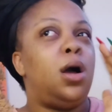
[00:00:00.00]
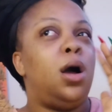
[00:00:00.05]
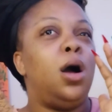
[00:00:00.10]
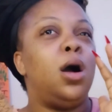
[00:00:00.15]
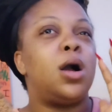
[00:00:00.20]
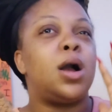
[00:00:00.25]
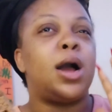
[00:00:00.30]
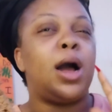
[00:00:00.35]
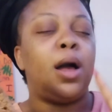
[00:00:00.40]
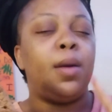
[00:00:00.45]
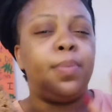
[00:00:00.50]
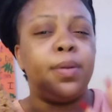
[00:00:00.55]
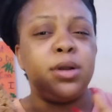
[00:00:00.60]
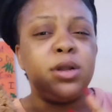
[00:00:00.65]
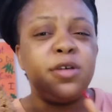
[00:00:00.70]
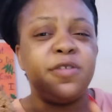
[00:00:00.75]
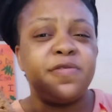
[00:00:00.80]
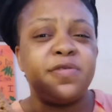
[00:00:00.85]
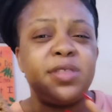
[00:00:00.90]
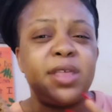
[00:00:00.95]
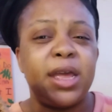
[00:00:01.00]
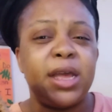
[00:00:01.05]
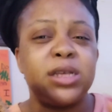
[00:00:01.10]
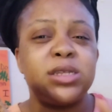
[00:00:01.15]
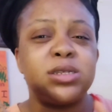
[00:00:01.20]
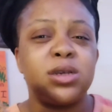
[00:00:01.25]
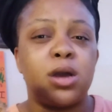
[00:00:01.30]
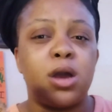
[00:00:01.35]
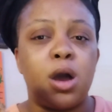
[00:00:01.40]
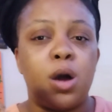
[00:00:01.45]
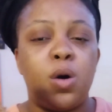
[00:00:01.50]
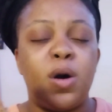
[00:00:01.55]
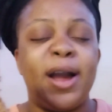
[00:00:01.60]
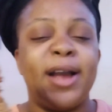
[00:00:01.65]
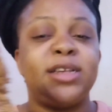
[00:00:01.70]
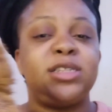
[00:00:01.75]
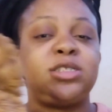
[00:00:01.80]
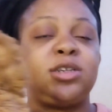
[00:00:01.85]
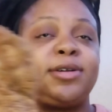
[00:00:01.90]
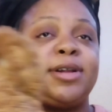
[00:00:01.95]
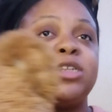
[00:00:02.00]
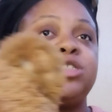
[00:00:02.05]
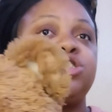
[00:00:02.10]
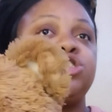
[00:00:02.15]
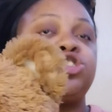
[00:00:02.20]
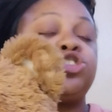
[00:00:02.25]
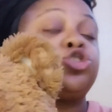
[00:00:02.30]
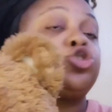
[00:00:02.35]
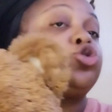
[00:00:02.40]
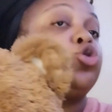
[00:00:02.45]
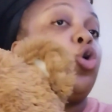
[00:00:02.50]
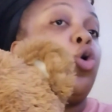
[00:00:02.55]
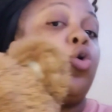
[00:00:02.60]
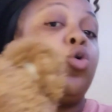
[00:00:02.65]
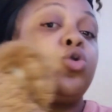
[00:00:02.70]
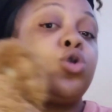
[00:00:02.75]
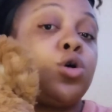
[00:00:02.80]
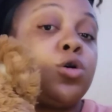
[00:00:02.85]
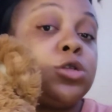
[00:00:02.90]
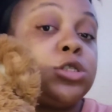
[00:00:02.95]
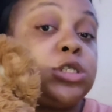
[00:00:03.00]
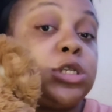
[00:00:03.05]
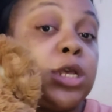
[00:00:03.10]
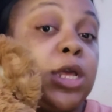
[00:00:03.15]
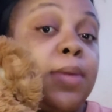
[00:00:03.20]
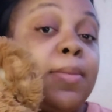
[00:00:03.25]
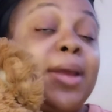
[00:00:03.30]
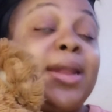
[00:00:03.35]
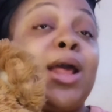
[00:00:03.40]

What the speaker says: A couple of days ago, I started to just hold on to him,